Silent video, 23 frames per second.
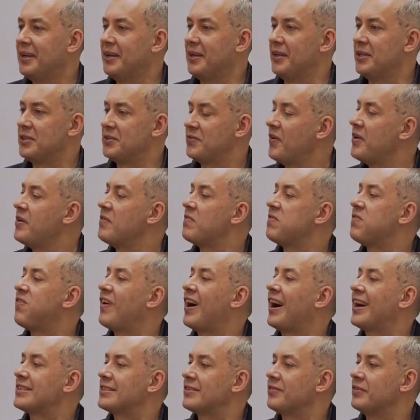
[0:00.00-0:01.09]
It's very
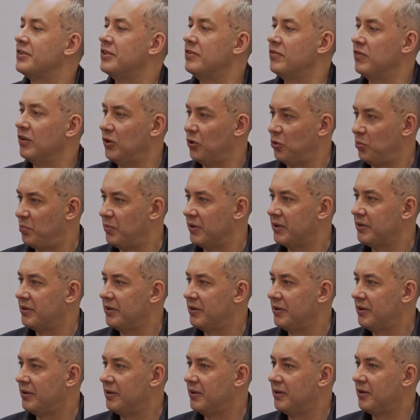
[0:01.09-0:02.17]
fast development,
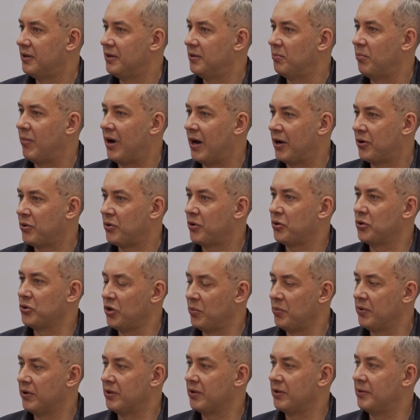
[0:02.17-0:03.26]

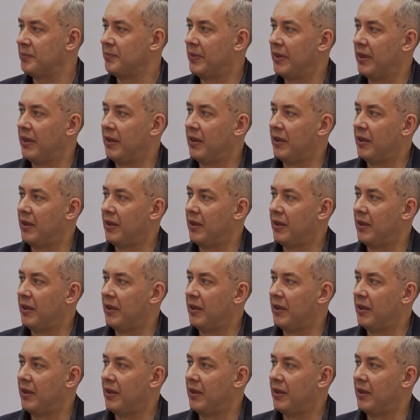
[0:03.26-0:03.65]
macroeconomical